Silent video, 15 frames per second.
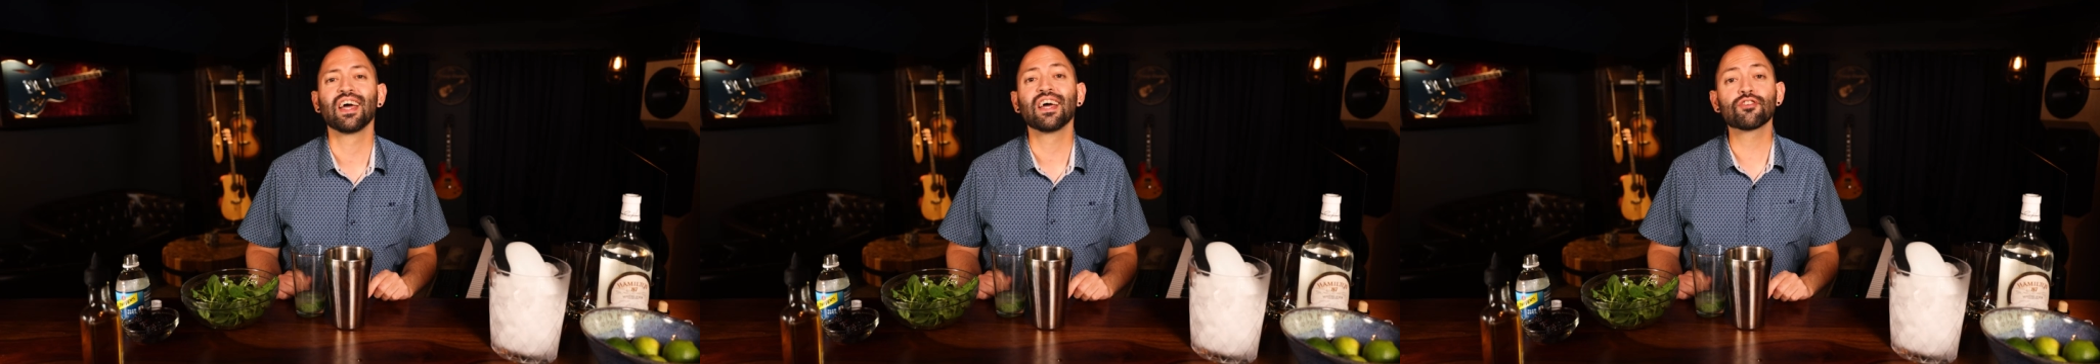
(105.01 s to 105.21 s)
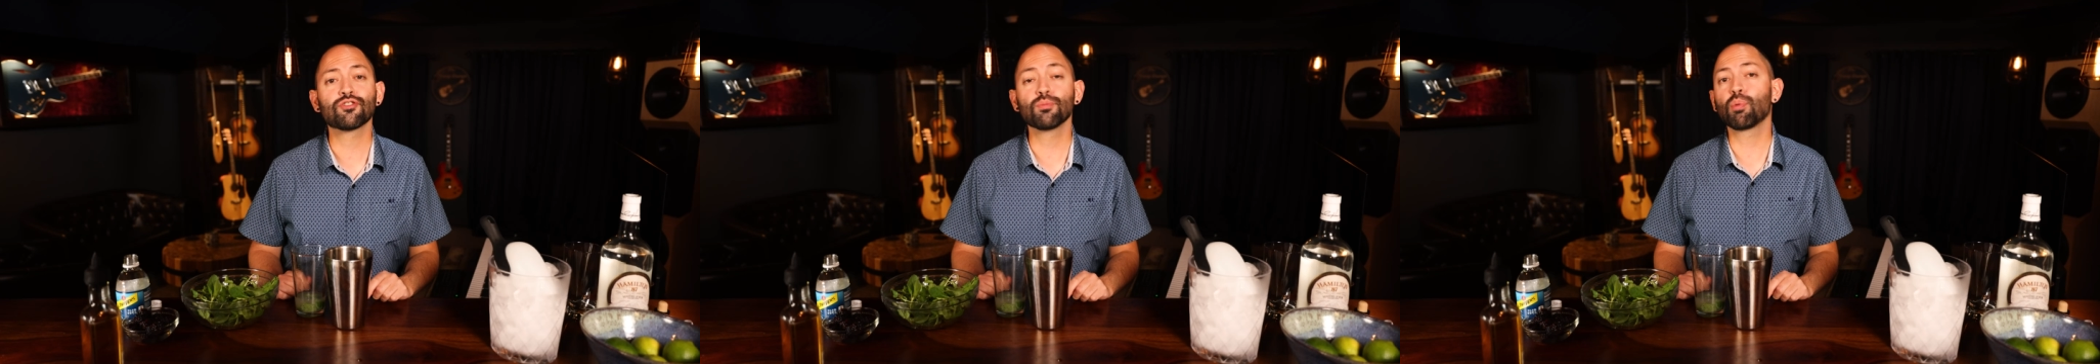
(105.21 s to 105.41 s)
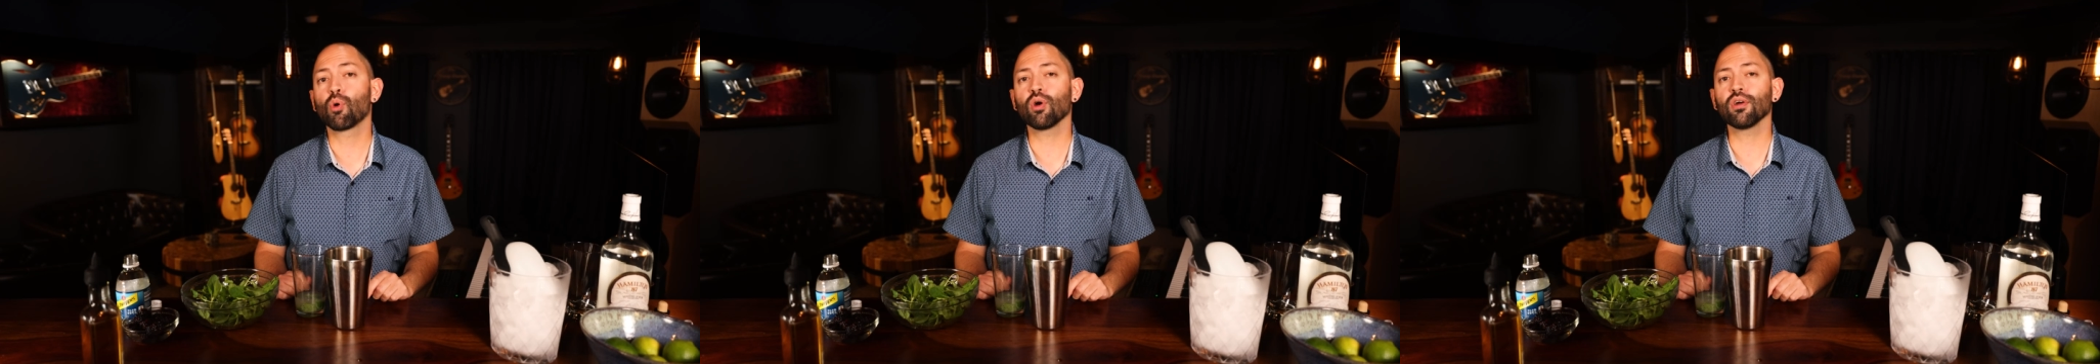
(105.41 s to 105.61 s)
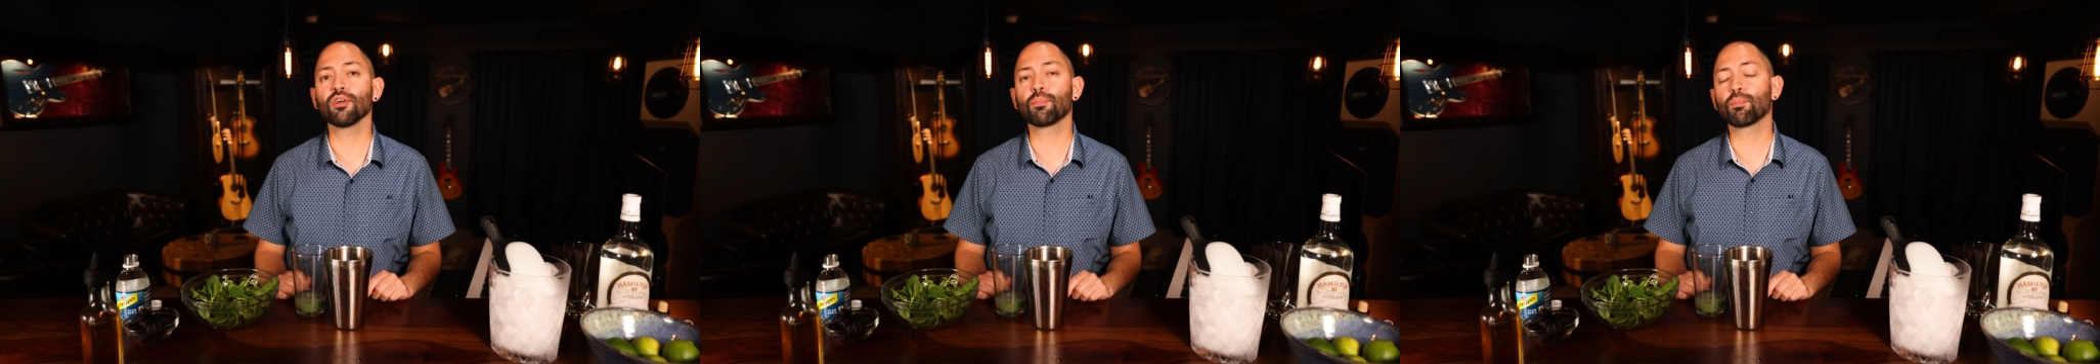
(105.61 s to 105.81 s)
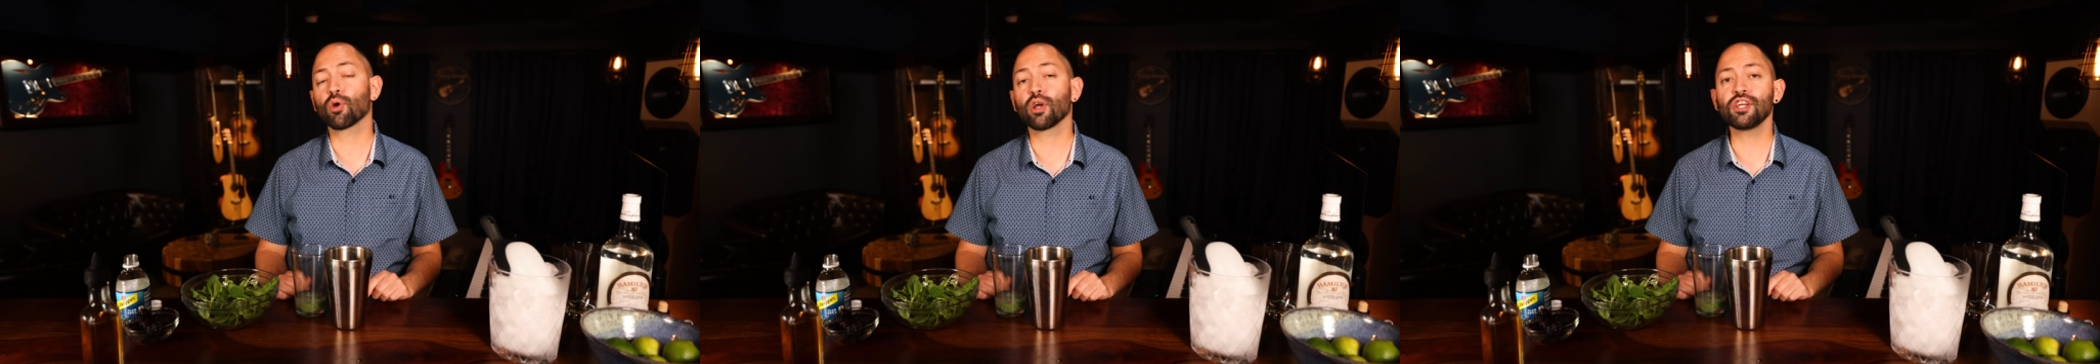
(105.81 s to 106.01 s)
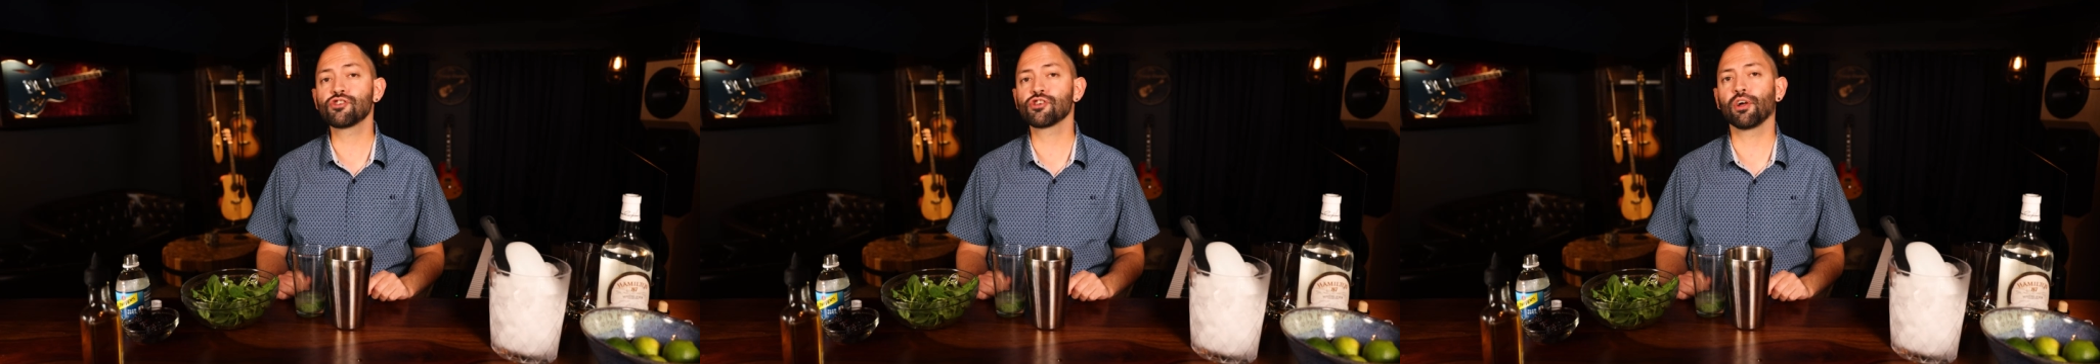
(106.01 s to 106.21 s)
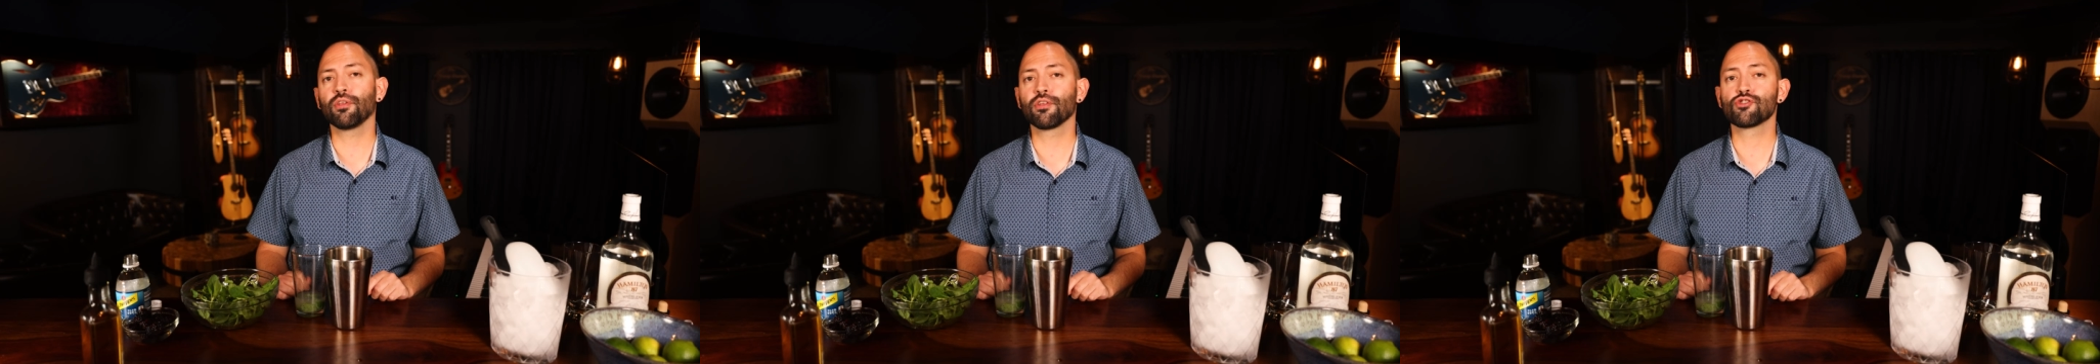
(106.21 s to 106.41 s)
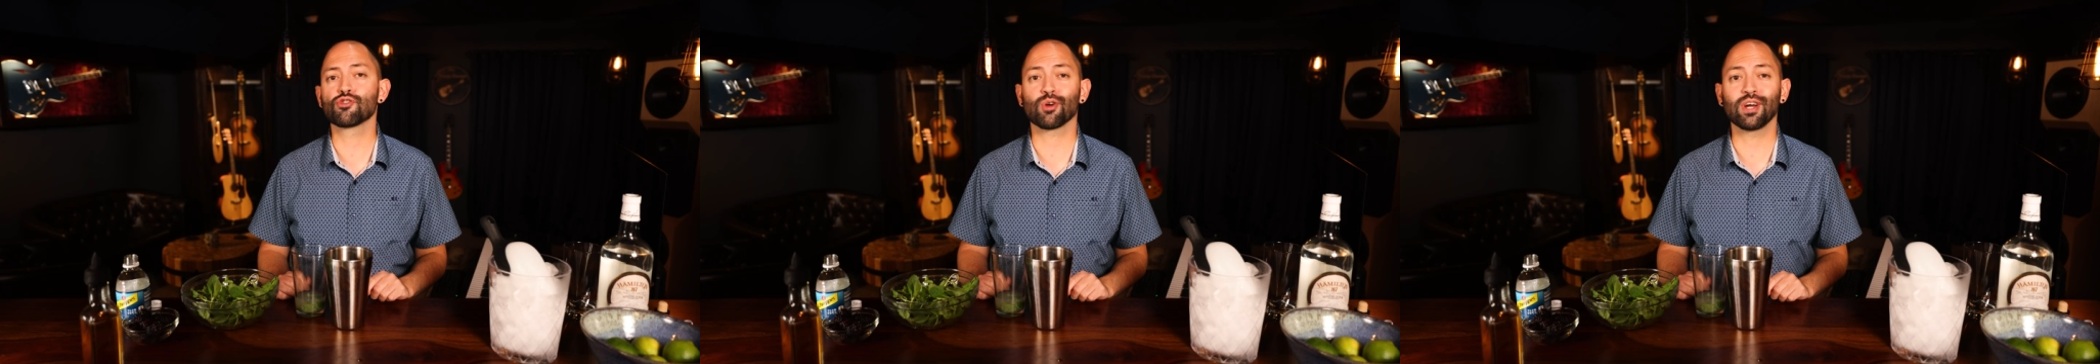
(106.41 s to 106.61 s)
It's important to pre-chill
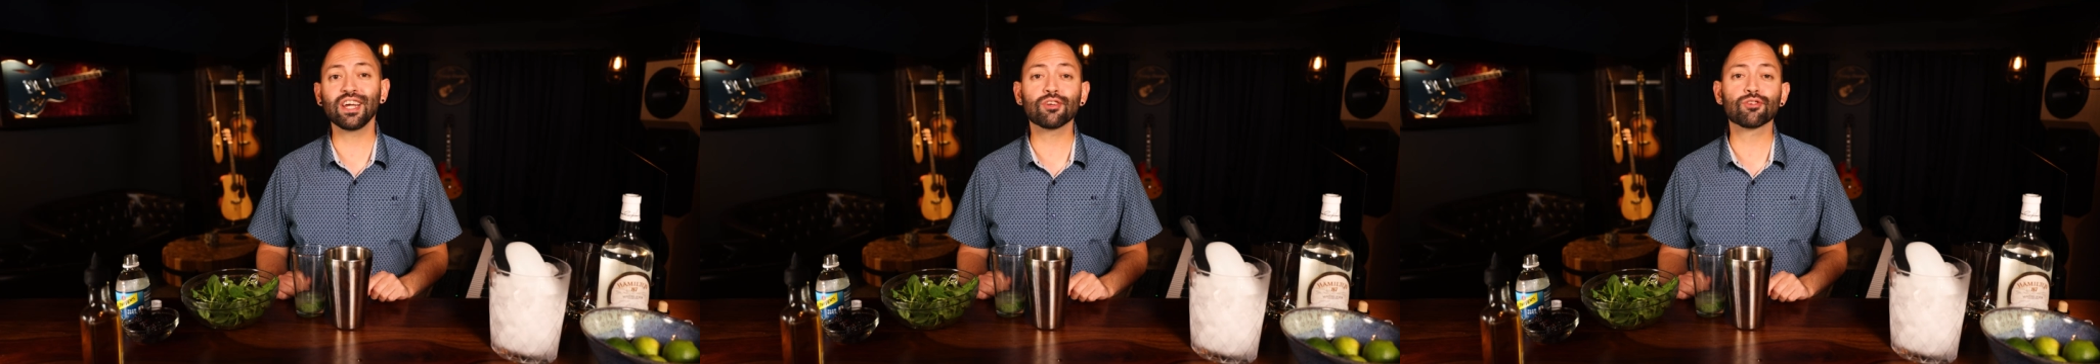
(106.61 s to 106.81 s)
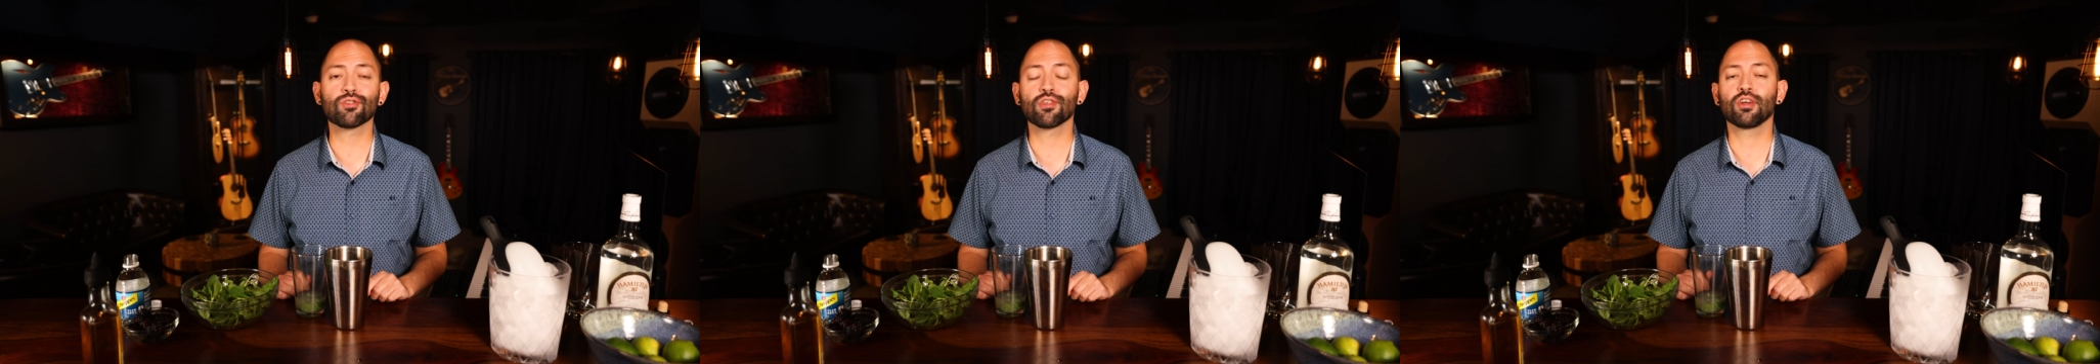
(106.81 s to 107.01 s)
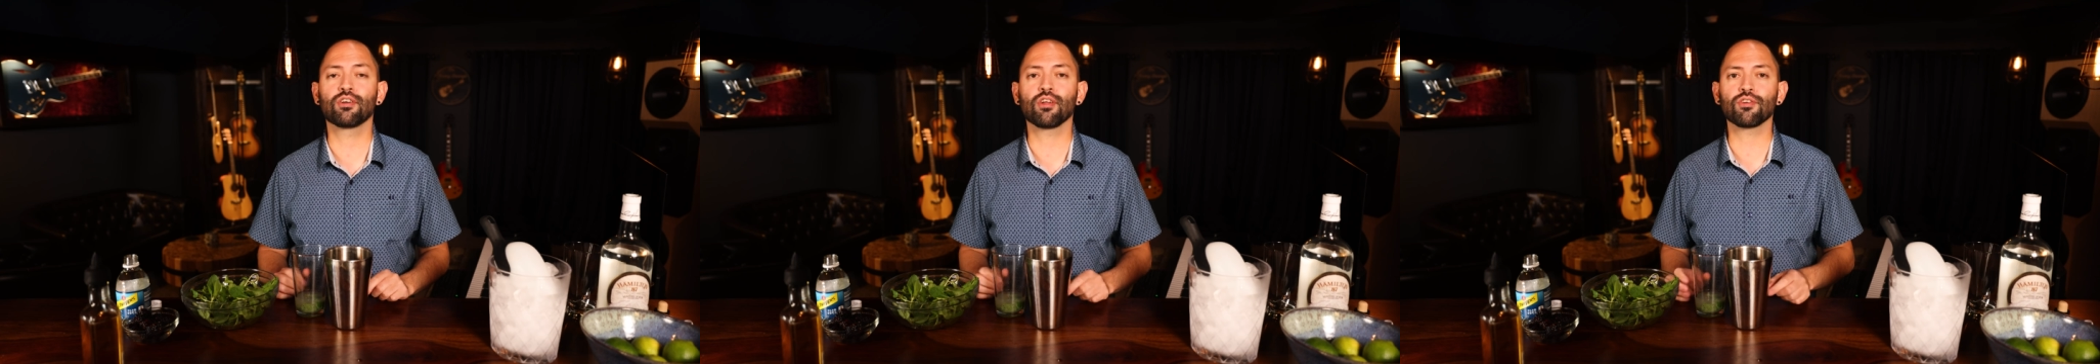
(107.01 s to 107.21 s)
the drink so that it